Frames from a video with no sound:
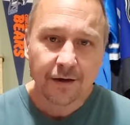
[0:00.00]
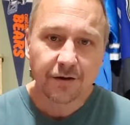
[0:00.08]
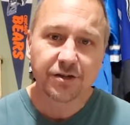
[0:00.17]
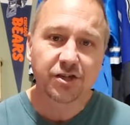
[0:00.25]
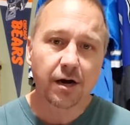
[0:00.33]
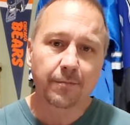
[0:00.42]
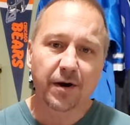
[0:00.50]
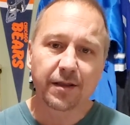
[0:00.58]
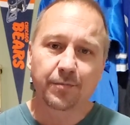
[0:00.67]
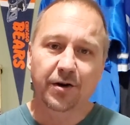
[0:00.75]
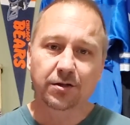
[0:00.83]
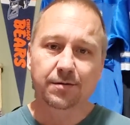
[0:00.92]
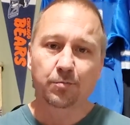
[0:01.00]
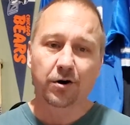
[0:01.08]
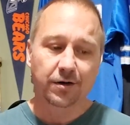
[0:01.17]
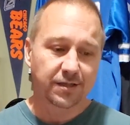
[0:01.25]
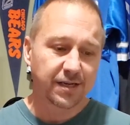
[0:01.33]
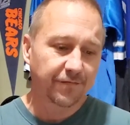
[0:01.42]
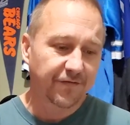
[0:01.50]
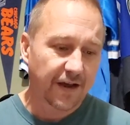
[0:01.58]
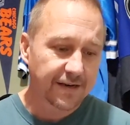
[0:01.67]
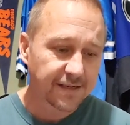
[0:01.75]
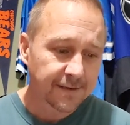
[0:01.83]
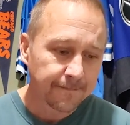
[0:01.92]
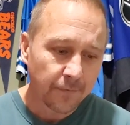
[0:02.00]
Good job by the Baltimore defense.